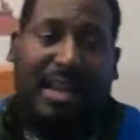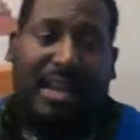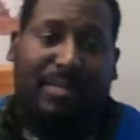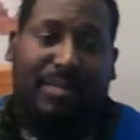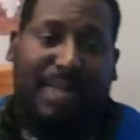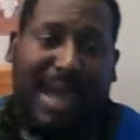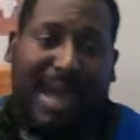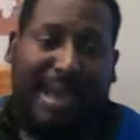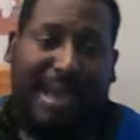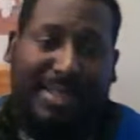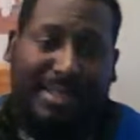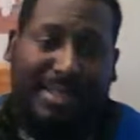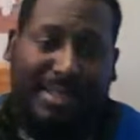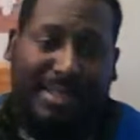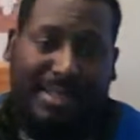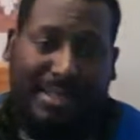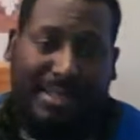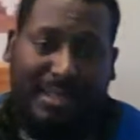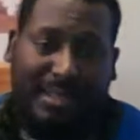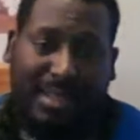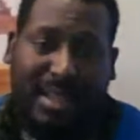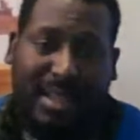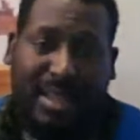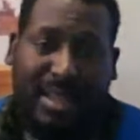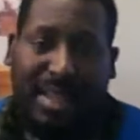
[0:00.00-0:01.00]
Max
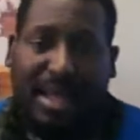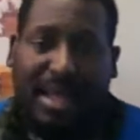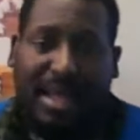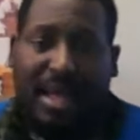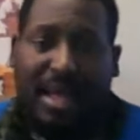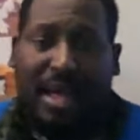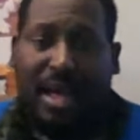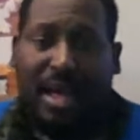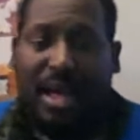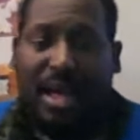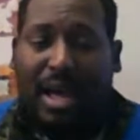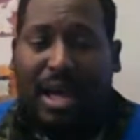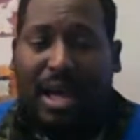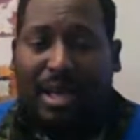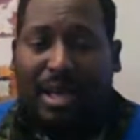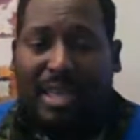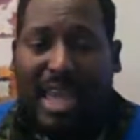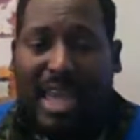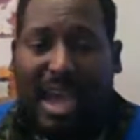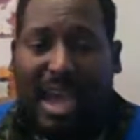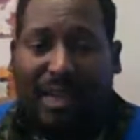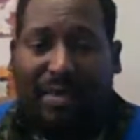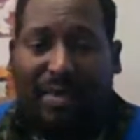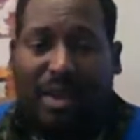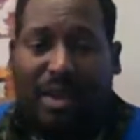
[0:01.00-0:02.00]

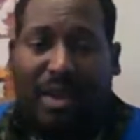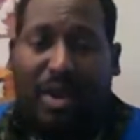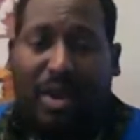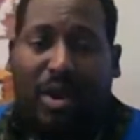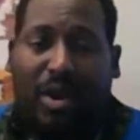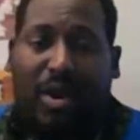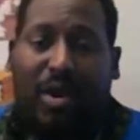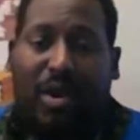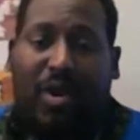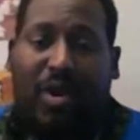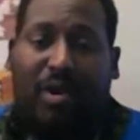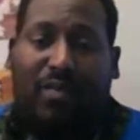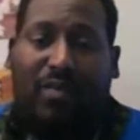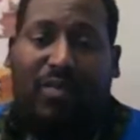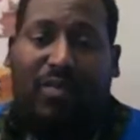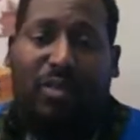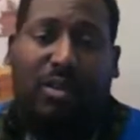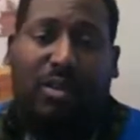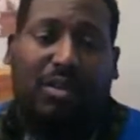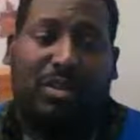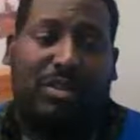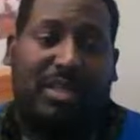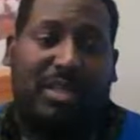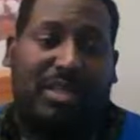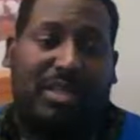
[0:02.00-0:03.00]
Carrie, or of
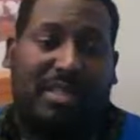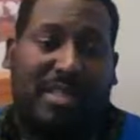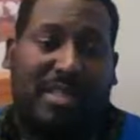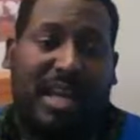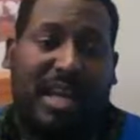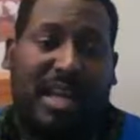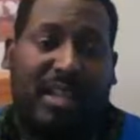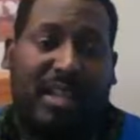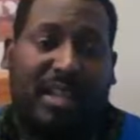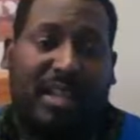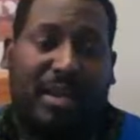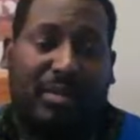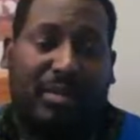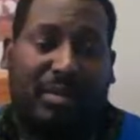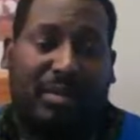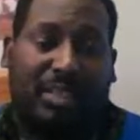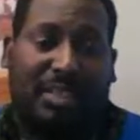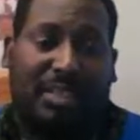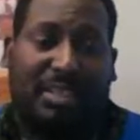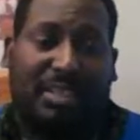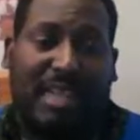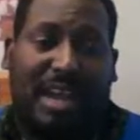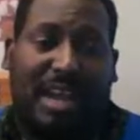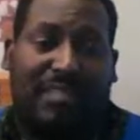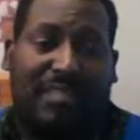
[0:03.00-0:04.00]
course Zelle, which
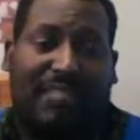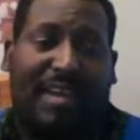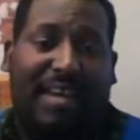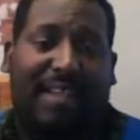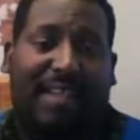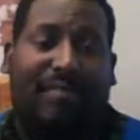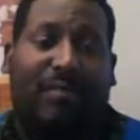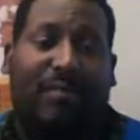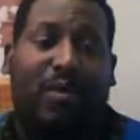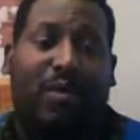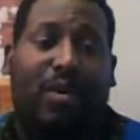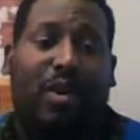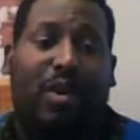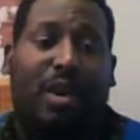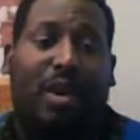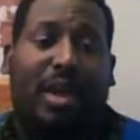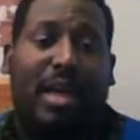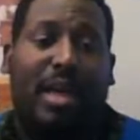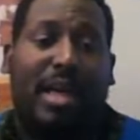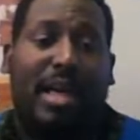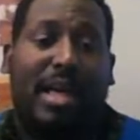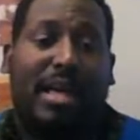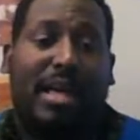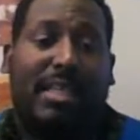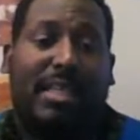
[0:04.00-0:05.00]
is
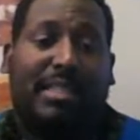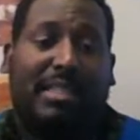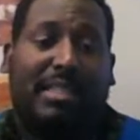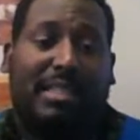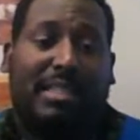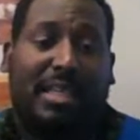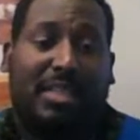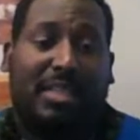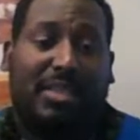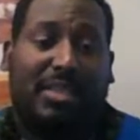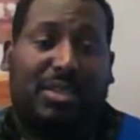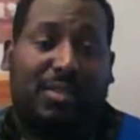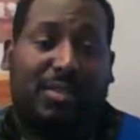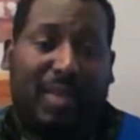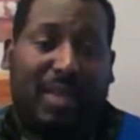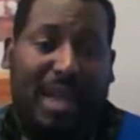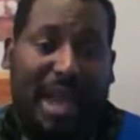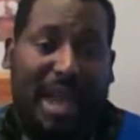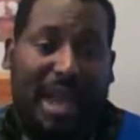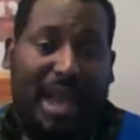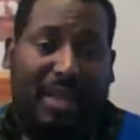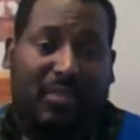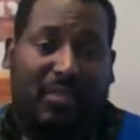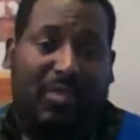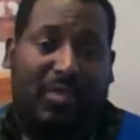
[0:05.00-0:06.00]

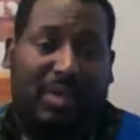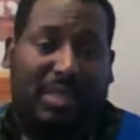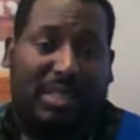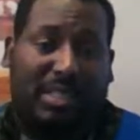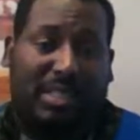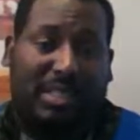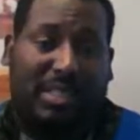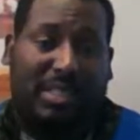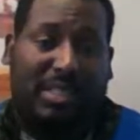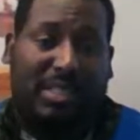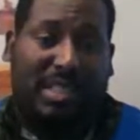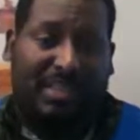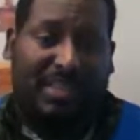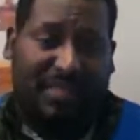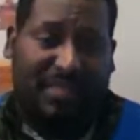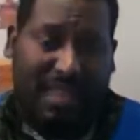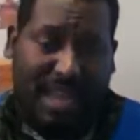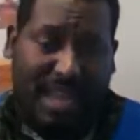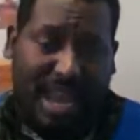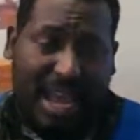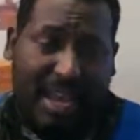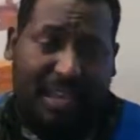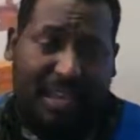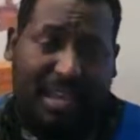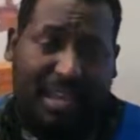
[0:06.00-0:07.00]

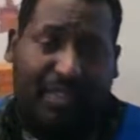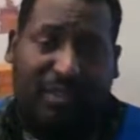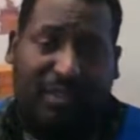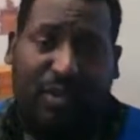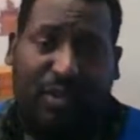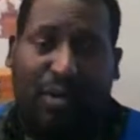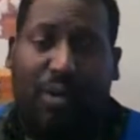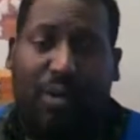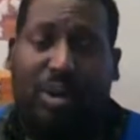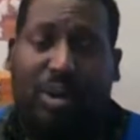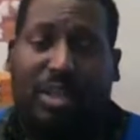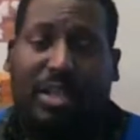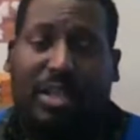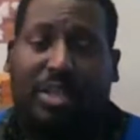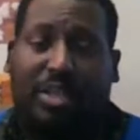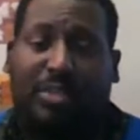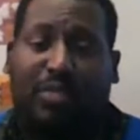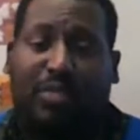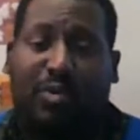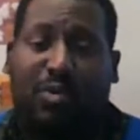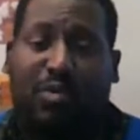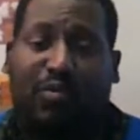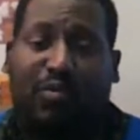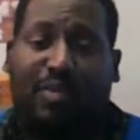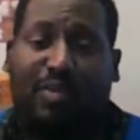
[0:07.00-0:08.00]
954-638-2678 if you want this
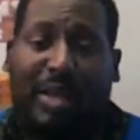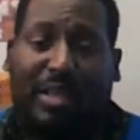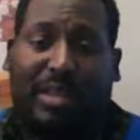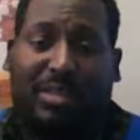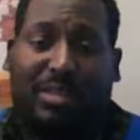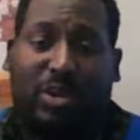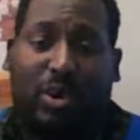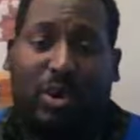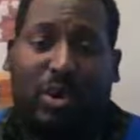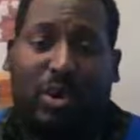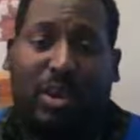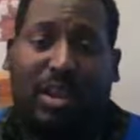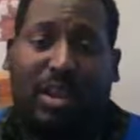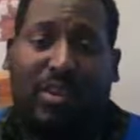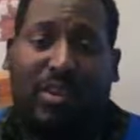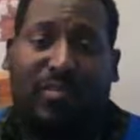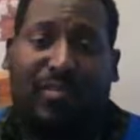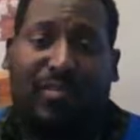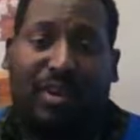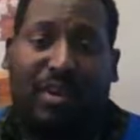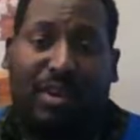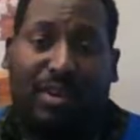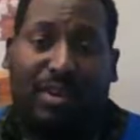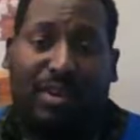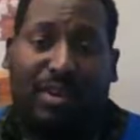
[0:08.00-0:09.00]
movement to go a little
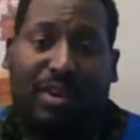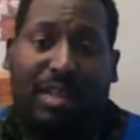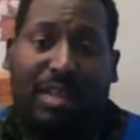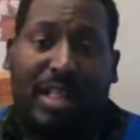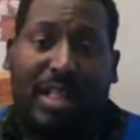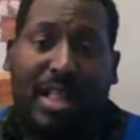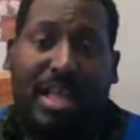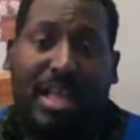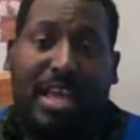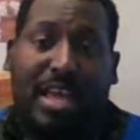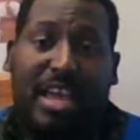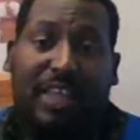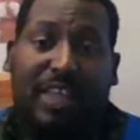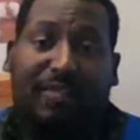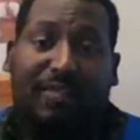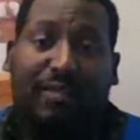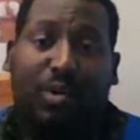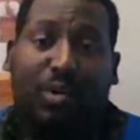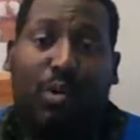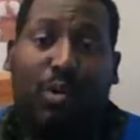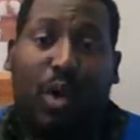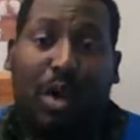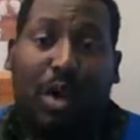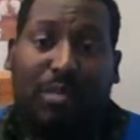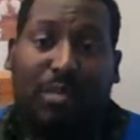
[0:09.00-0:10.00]
further. If you
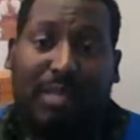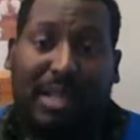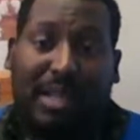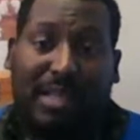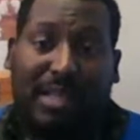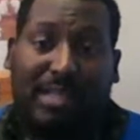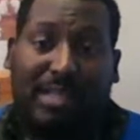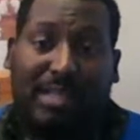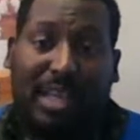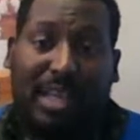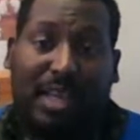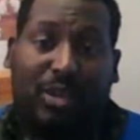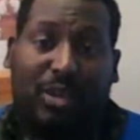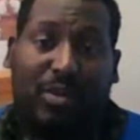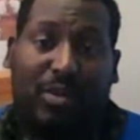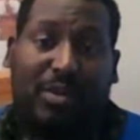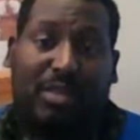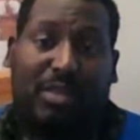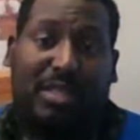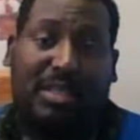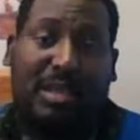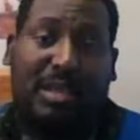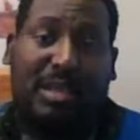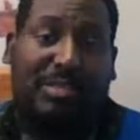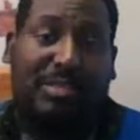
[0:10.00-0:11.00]
want me to send you
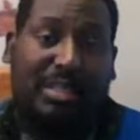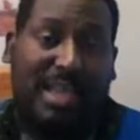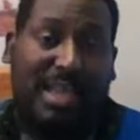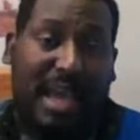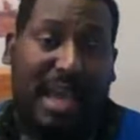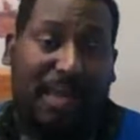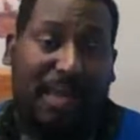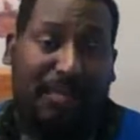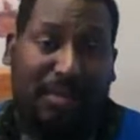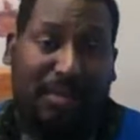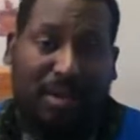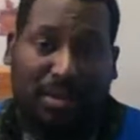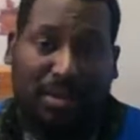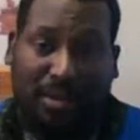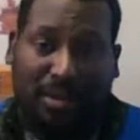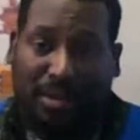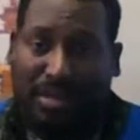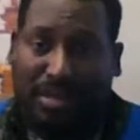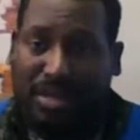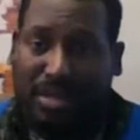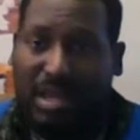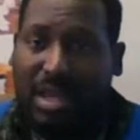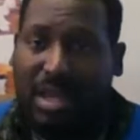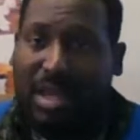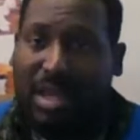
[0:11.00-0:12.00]
some
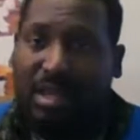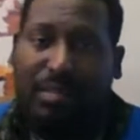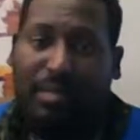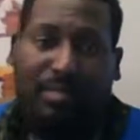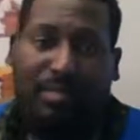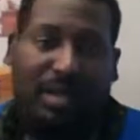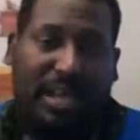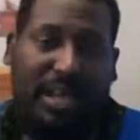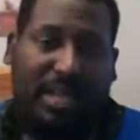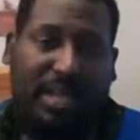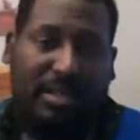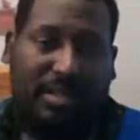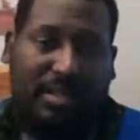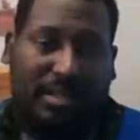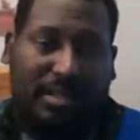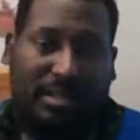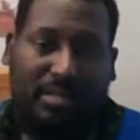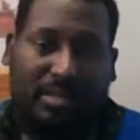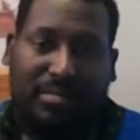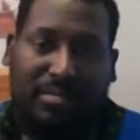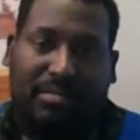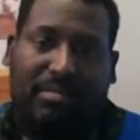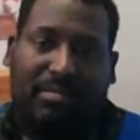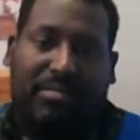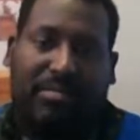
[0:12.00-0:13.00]
samples, please
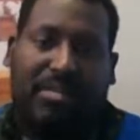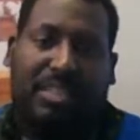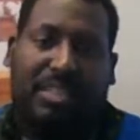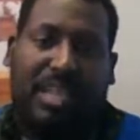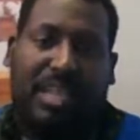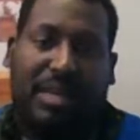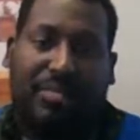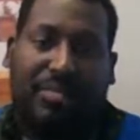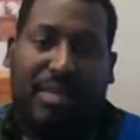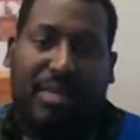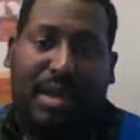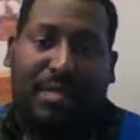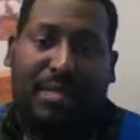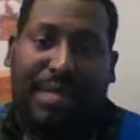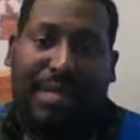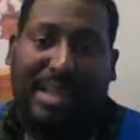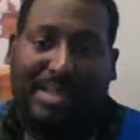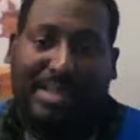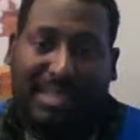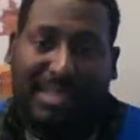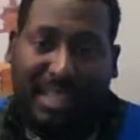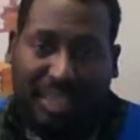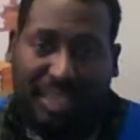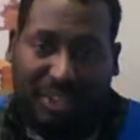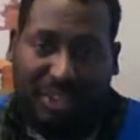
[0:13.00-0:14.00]
send me a
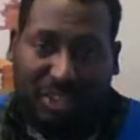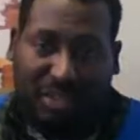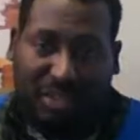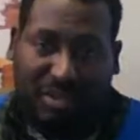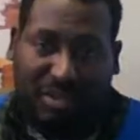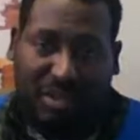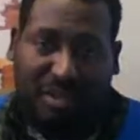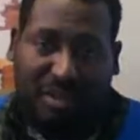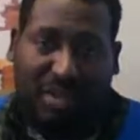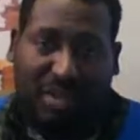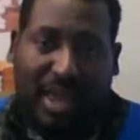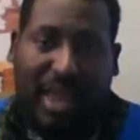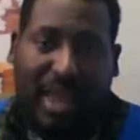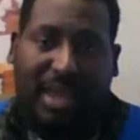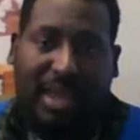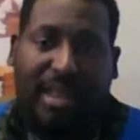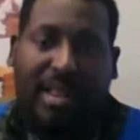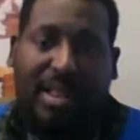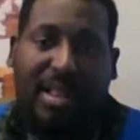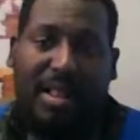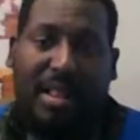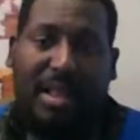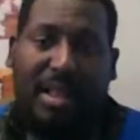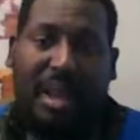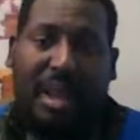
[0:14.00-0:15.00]
message, okay?
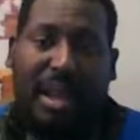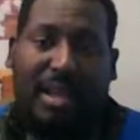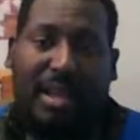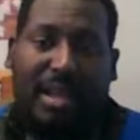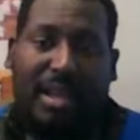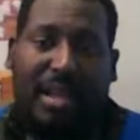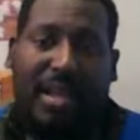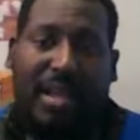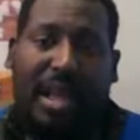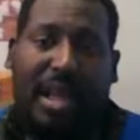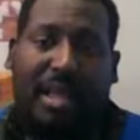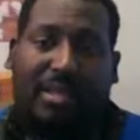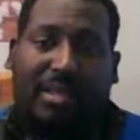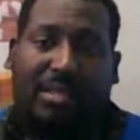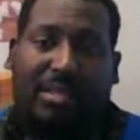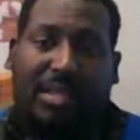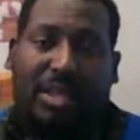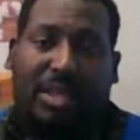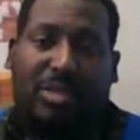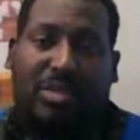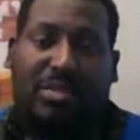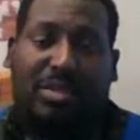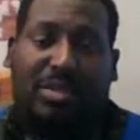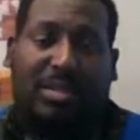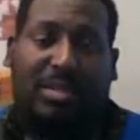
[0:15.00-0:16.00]
And then I'll
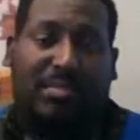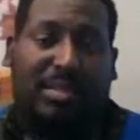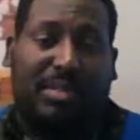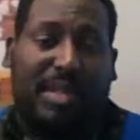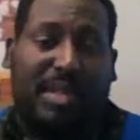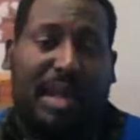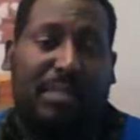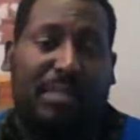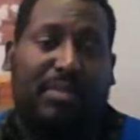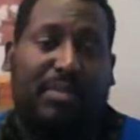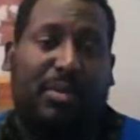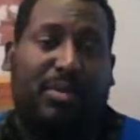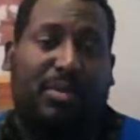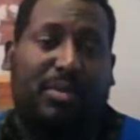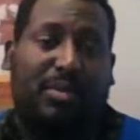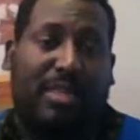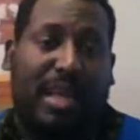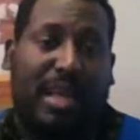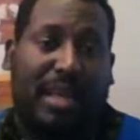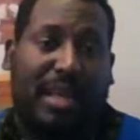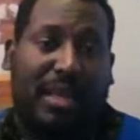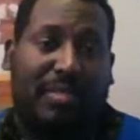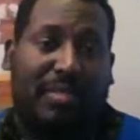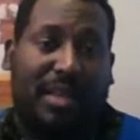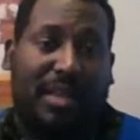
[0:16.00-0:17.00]
send you some samples
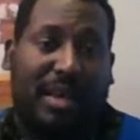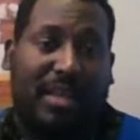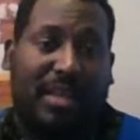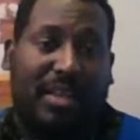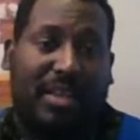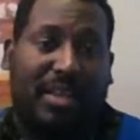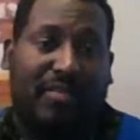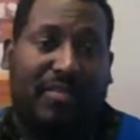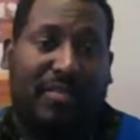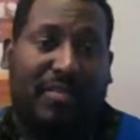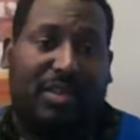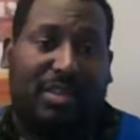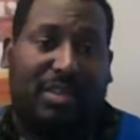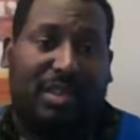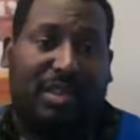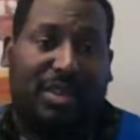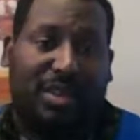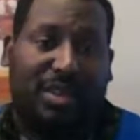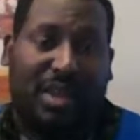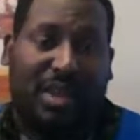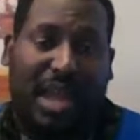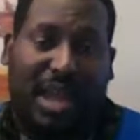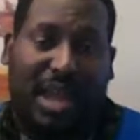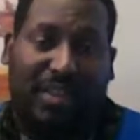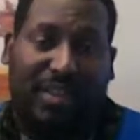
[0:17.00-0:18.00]
that can make a difference in
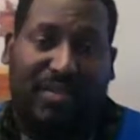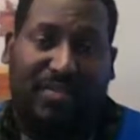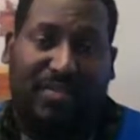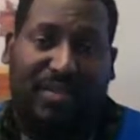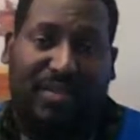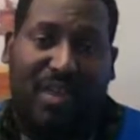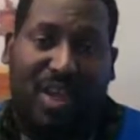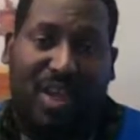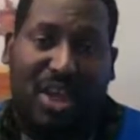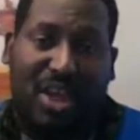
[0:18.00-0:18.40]
your life.